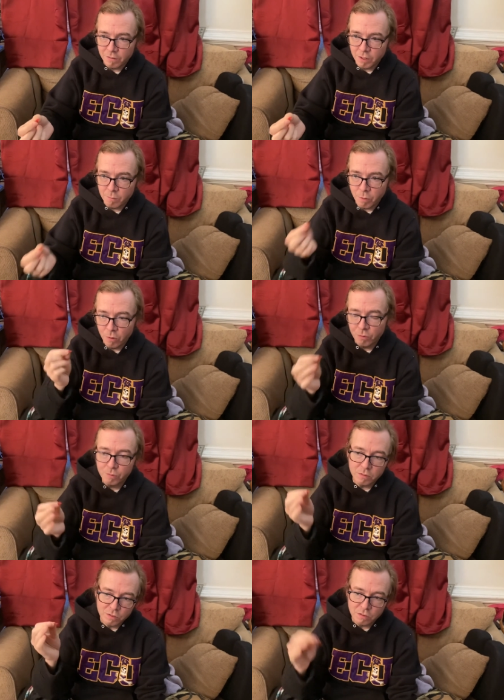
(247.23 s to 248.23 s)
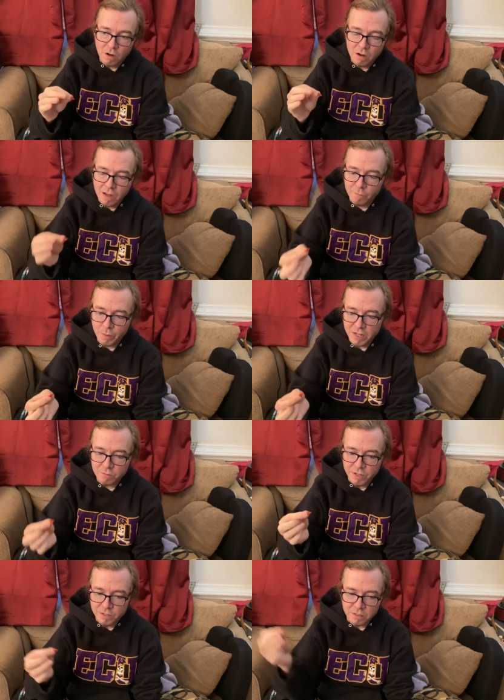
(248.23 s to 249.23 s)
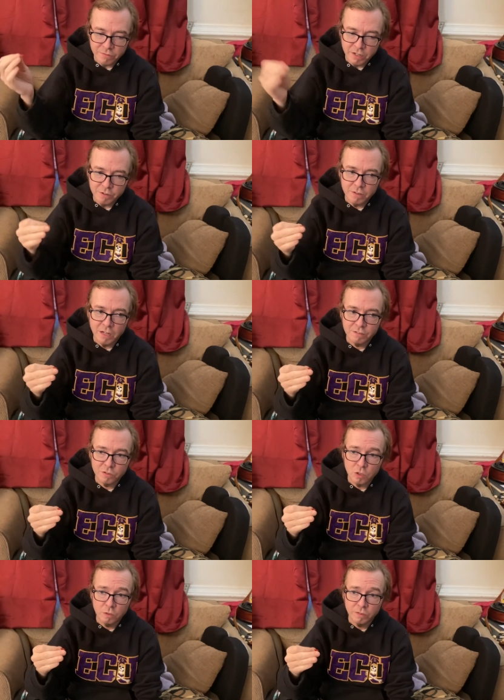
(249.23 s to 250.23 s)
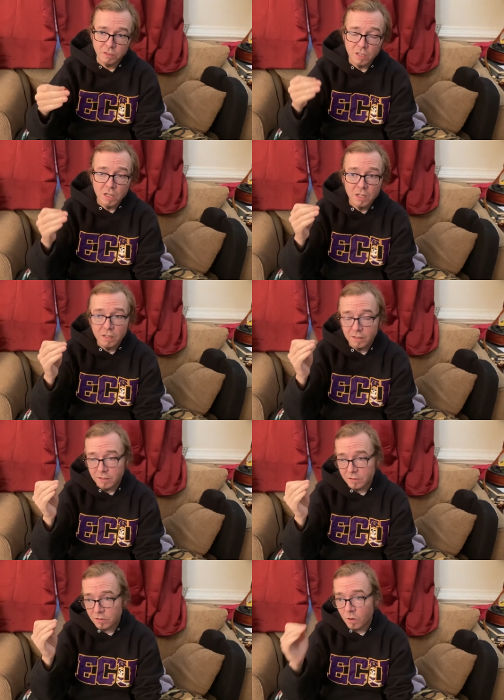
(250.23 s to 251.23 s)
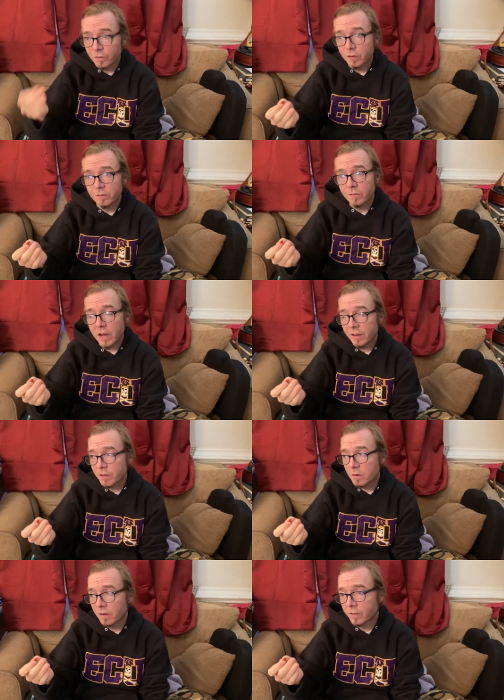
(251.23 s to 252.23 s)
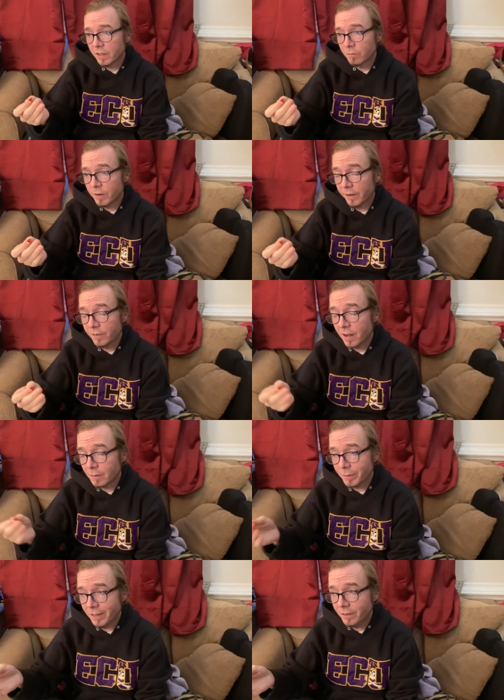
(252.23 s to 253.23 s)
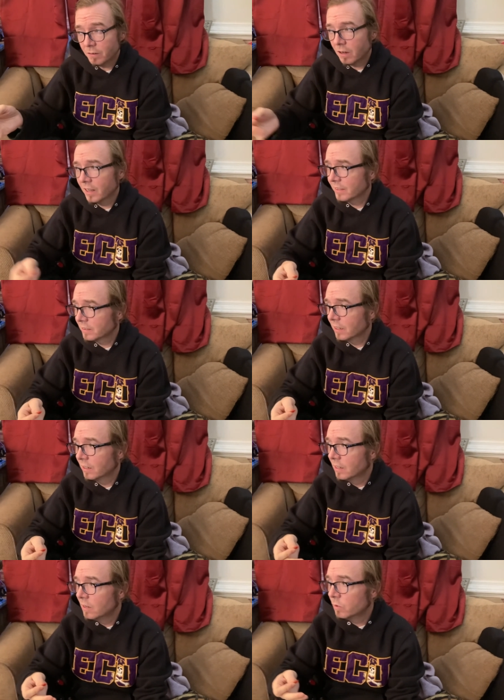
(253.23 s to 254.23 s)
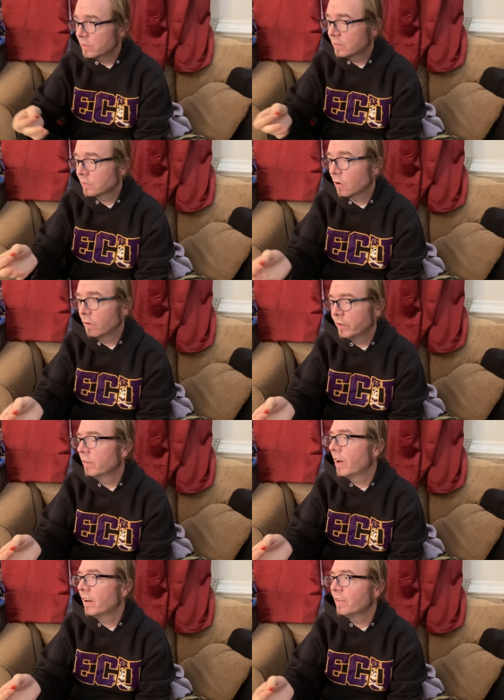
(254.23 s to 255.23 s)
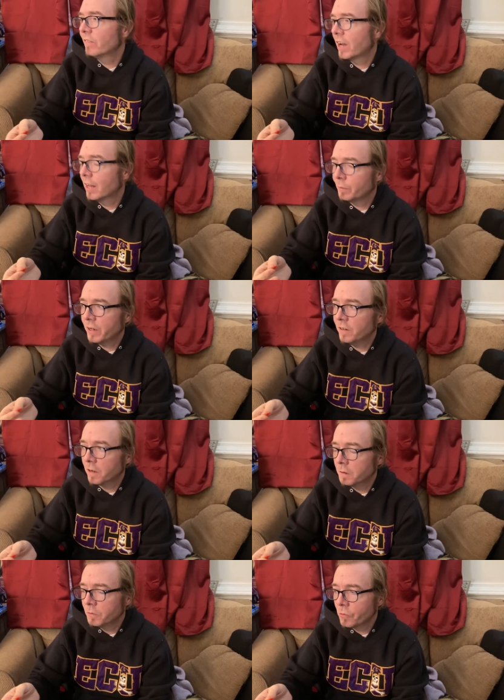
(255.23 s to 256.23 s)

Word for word: They both start have base ranges of hundred thousand Scovilles. The Scoville value of like a regular jalapeno. Alexa, what's the Scoville value of a jalapeno?